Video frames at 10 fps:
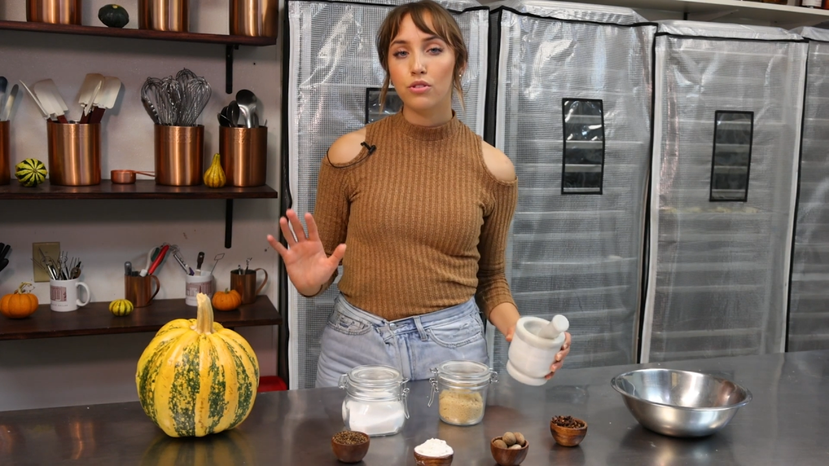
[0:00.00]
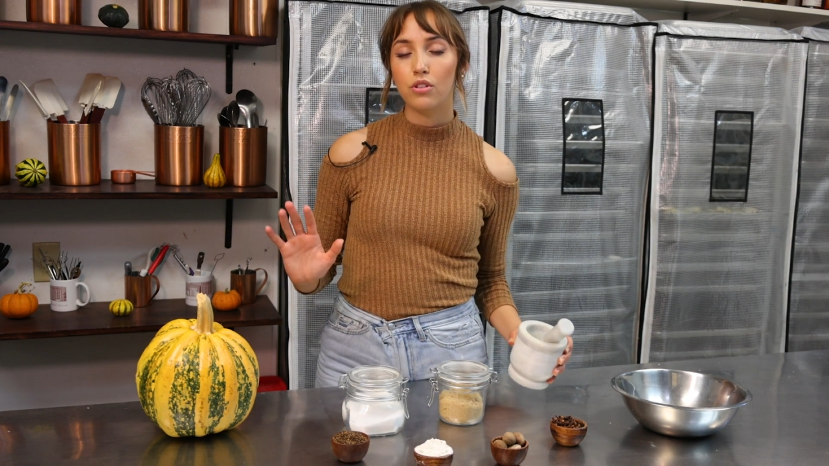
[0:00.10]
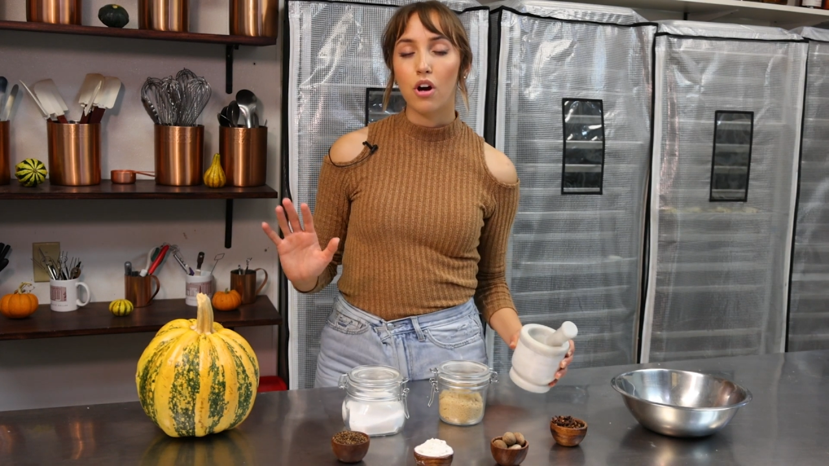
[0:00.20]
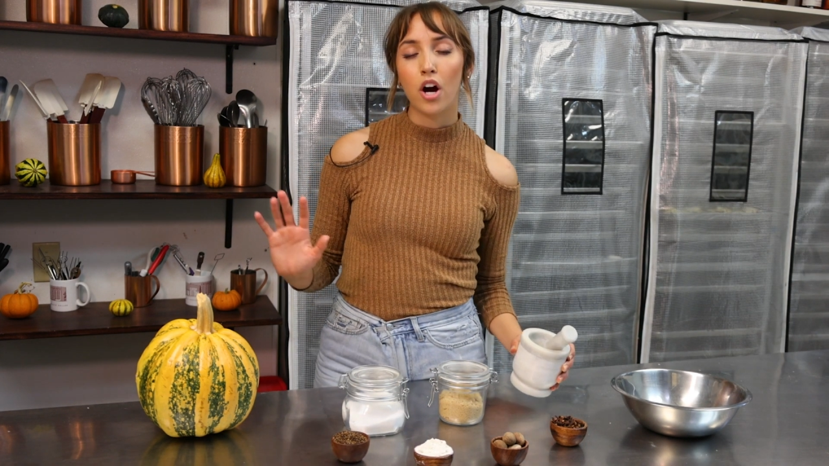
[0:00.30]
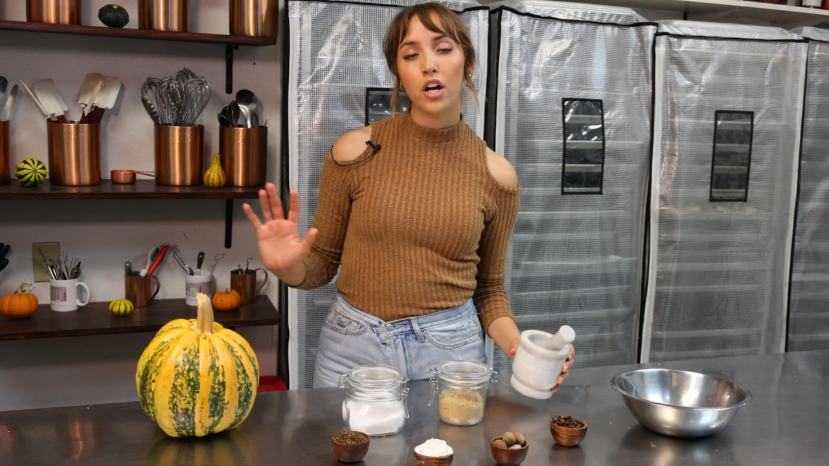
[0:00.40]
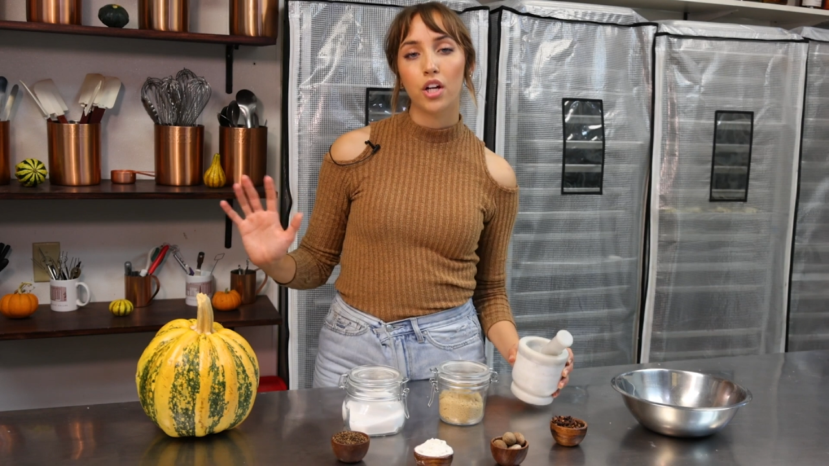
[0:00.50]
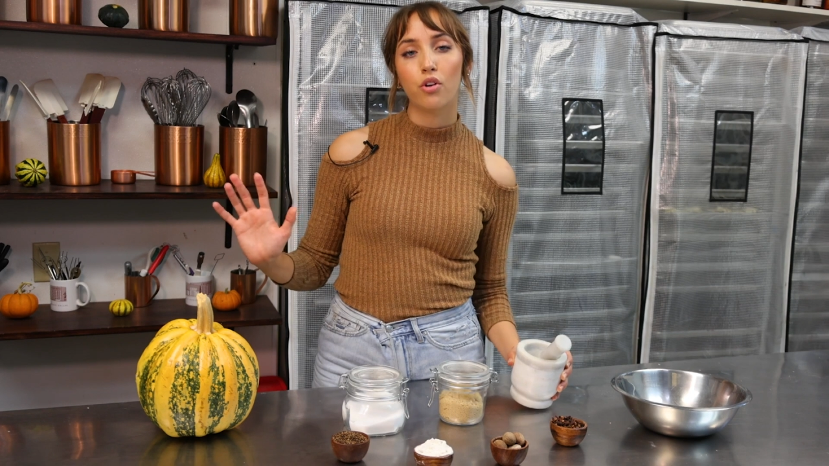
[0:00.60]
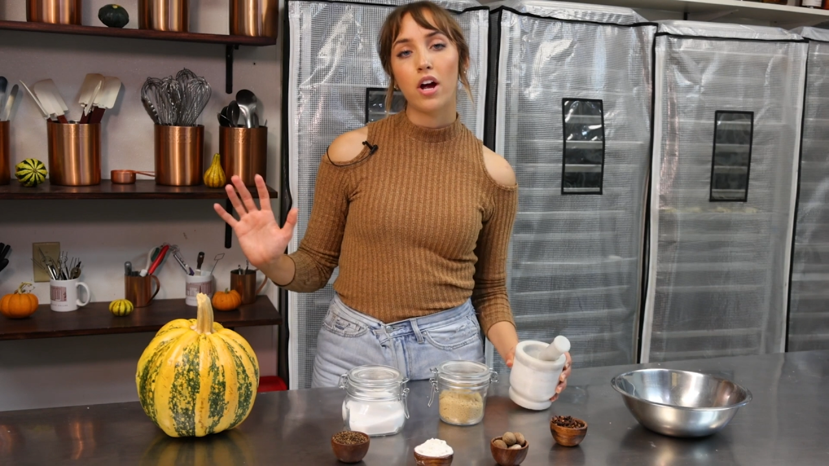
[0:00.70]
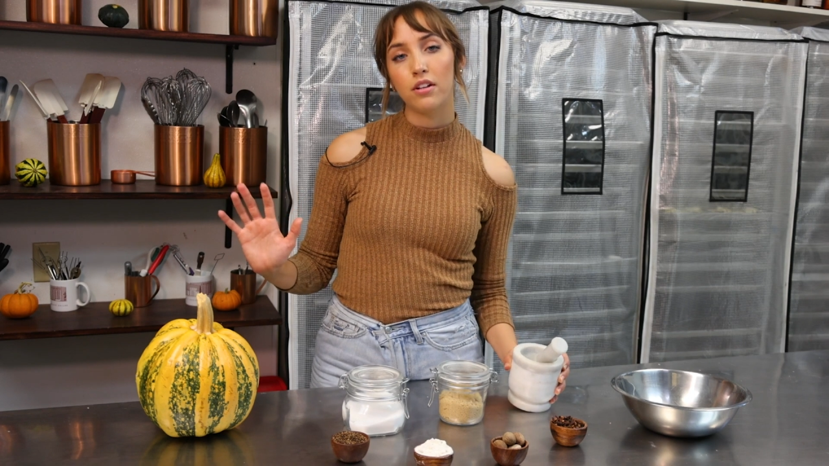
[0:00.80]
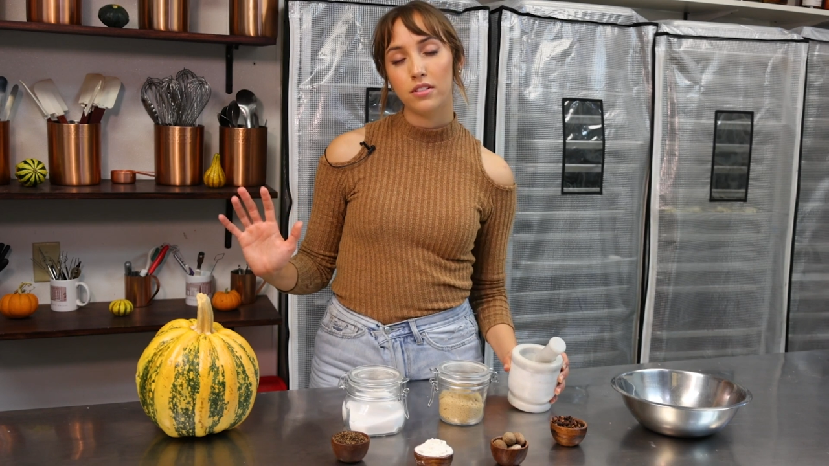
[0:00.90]
already
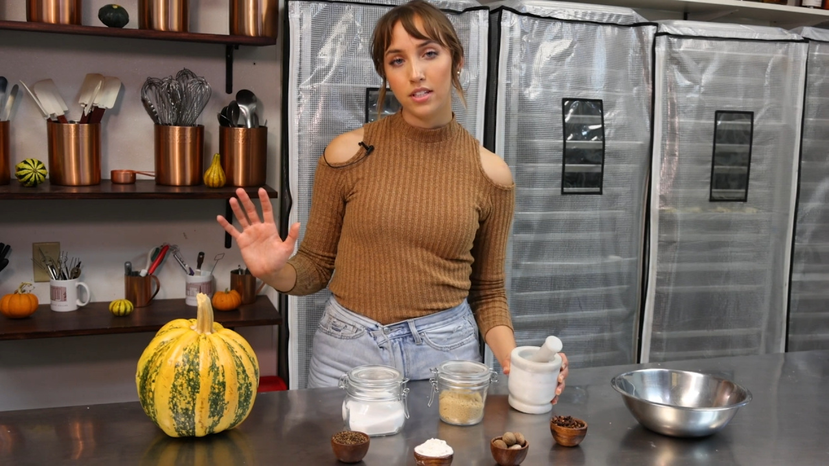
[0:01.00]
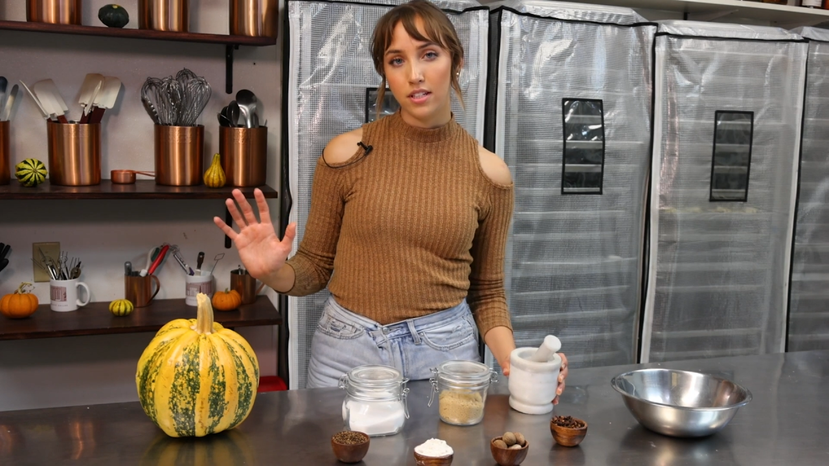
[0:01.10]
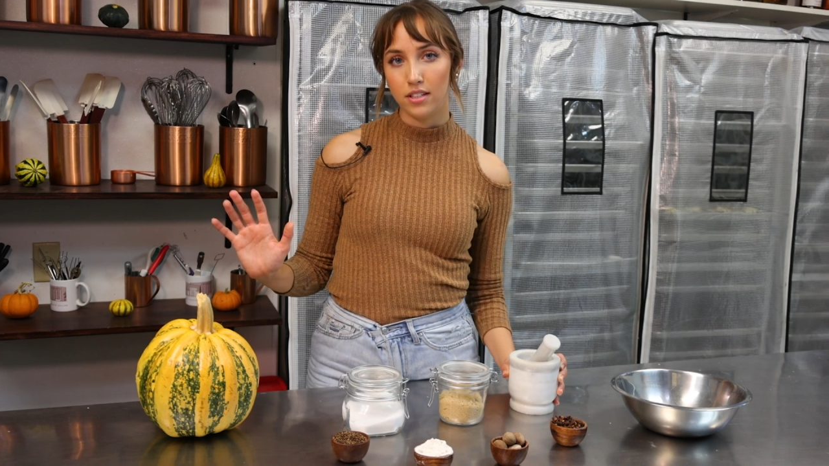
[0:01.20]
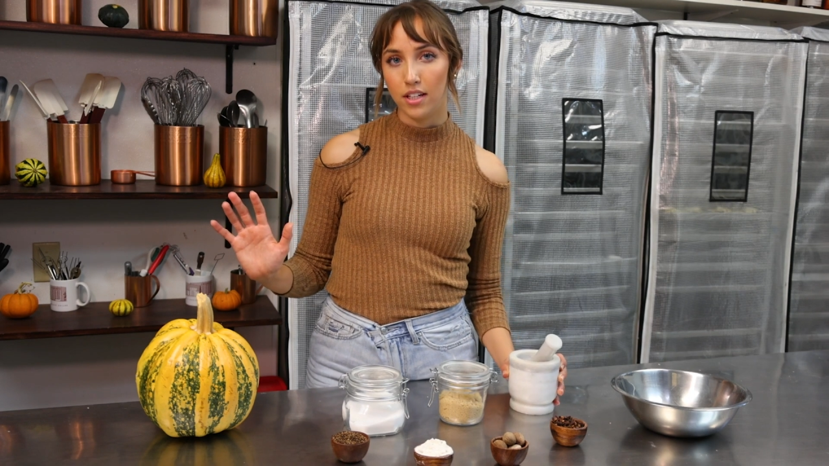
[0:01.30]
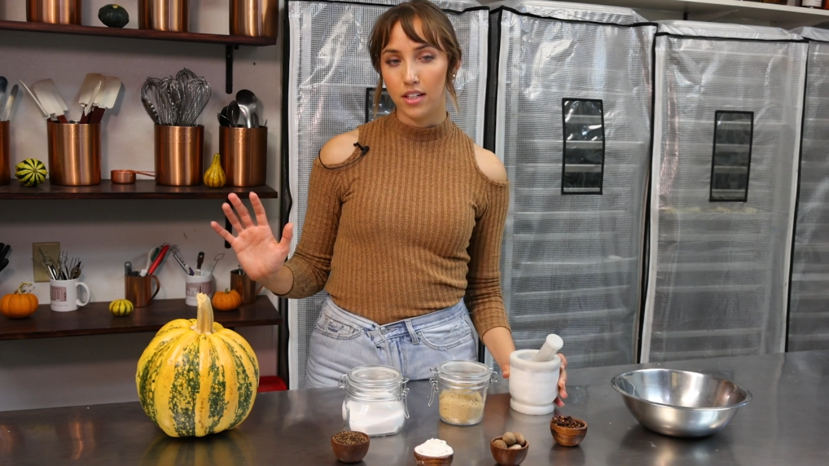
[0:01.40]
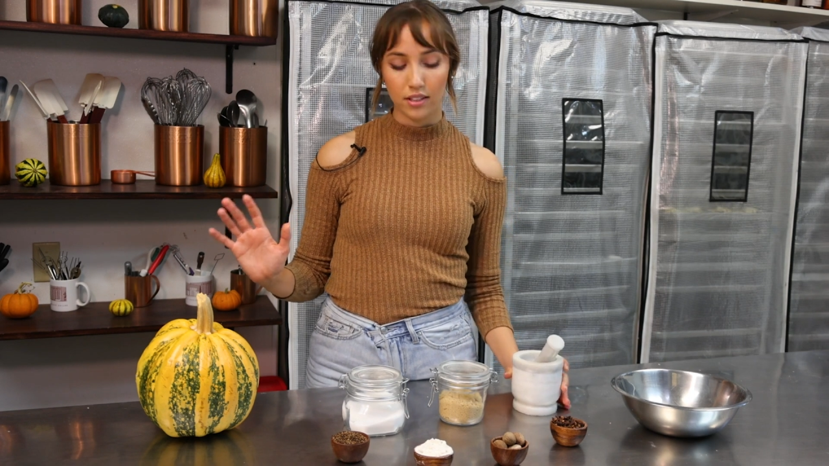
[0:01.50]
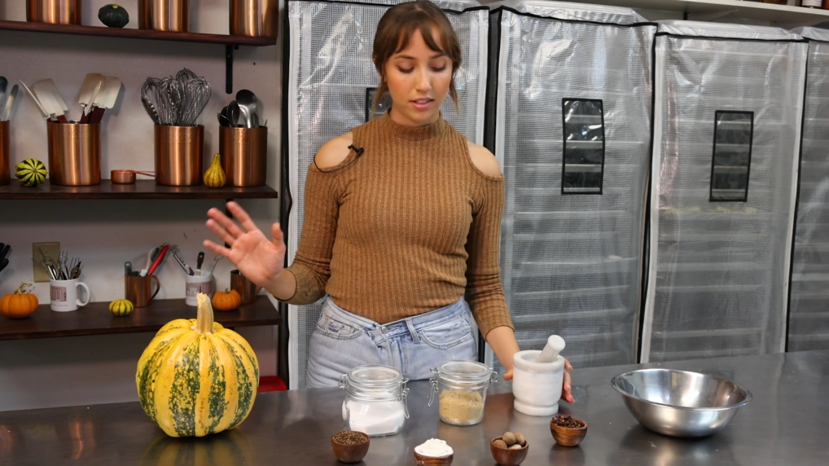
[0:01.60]
ground seasonings.